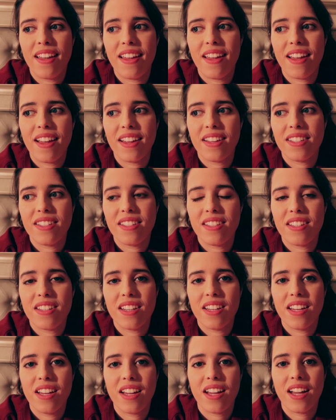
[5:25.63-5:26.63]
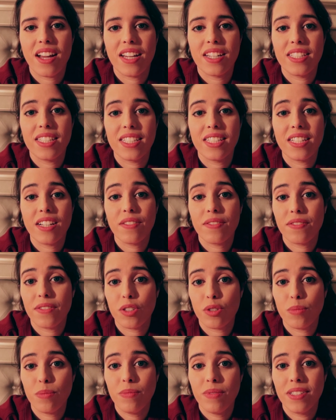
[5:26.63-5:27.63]
and I did not
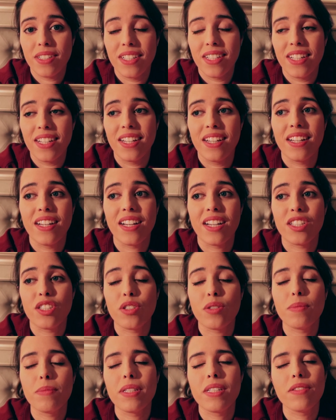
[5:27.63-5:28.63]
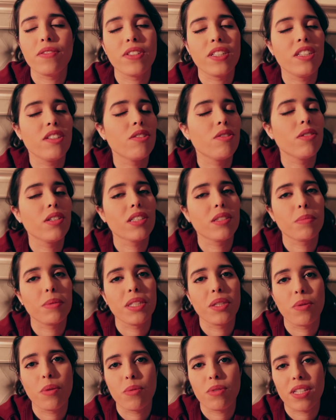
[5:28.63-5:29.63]
film. I should have made a video
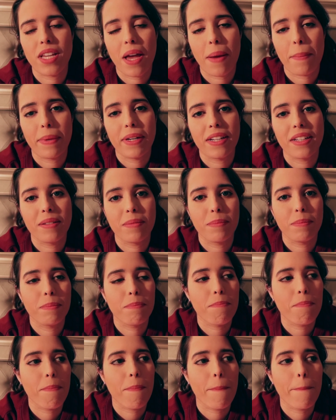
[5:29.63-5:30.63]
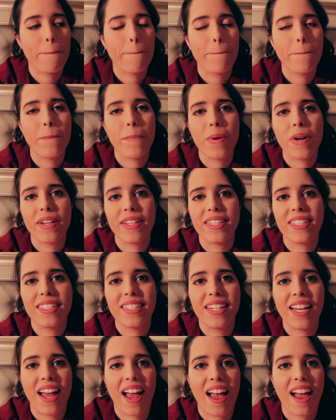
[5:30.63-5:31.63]
explaining what was happening, but
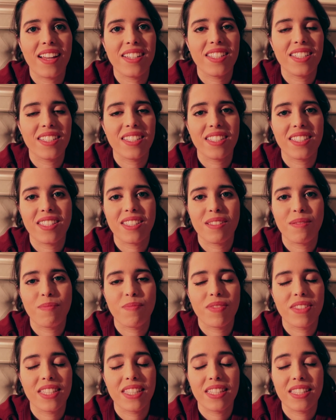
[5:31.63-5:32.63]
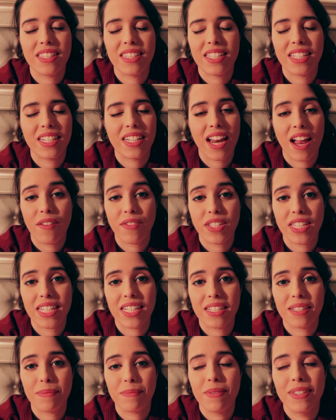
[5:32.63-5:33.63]
I just didn't have the
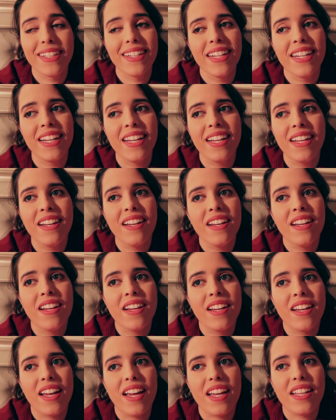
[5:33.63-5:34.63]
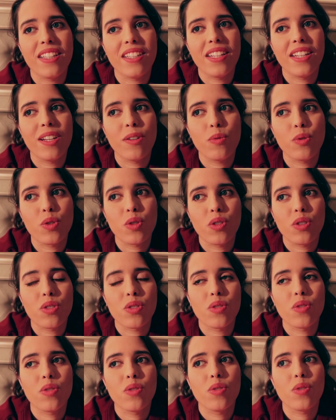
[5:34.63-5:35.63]
time. And it was
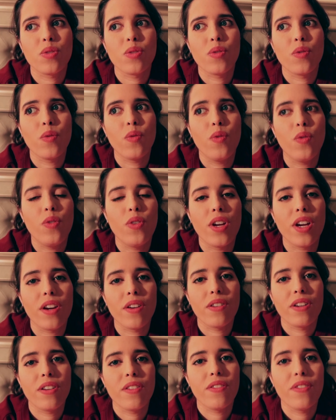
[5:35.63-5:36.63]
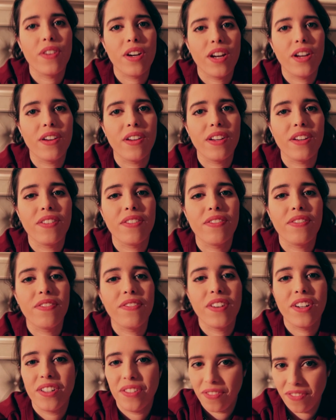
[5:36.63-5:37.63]
also very, very
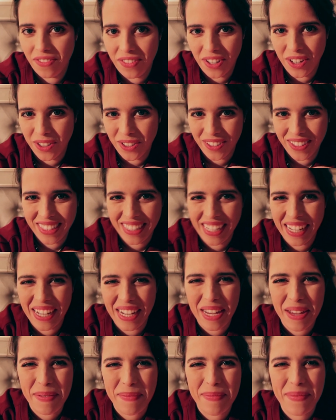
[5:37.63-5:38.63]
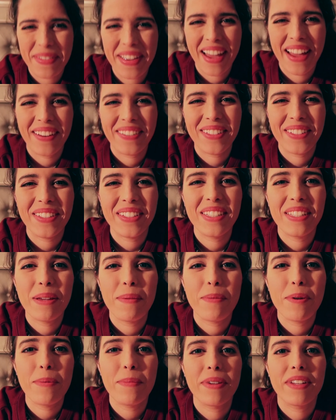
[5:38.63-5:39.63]
fun-filled time after
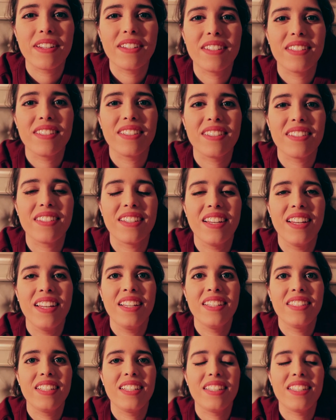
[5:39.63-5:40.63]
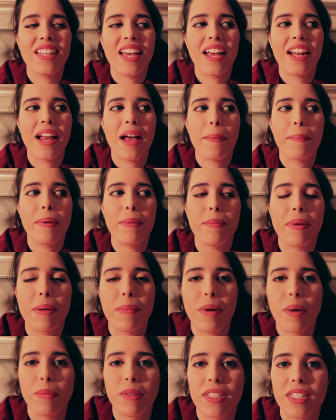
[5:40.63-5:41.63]
December, because since that happened, my
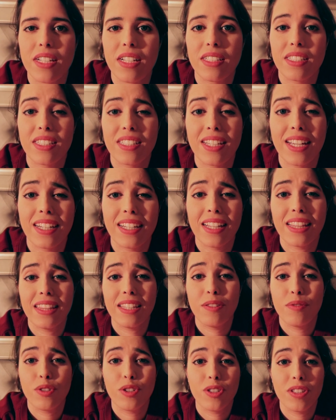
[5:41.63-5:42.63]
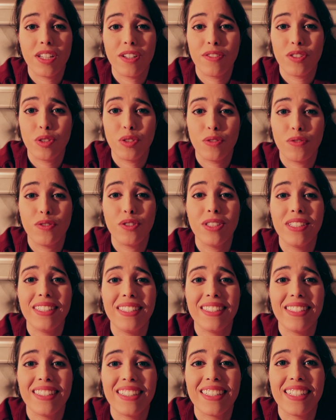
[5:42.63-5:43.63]
mom decided to kind of live her life to the
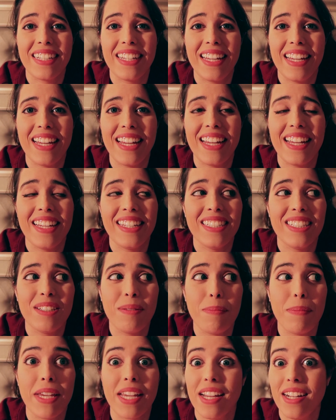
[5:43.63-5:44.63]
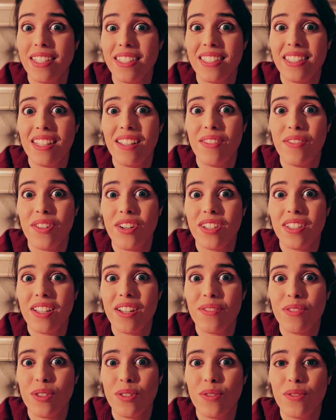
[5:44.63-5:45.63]
fullest and to make us live our
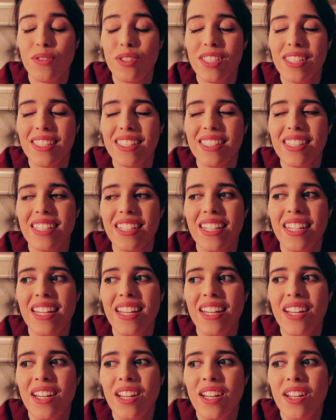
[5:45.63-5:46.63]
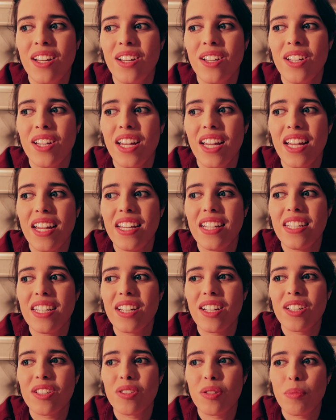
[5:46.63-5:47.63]
life to the fullest. And
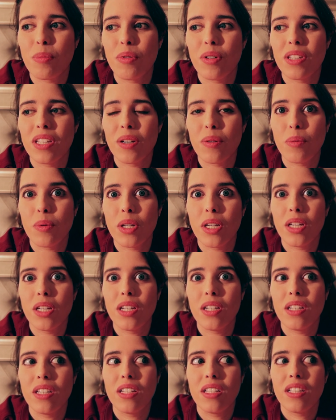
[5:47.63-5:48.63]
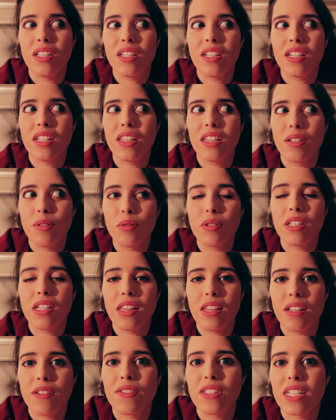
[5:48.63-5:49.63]
it got to the point that we literally
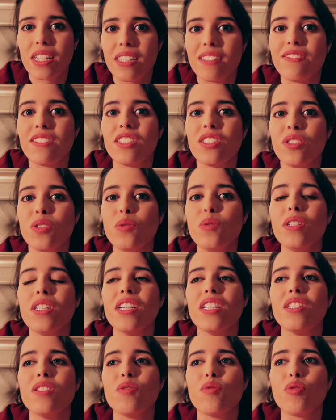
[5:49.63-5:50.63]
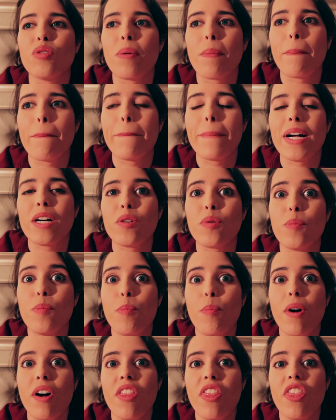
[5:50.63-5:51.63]
lived out of a suitcase for about a
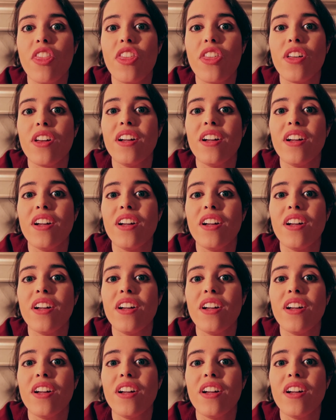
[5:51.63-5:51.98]
month,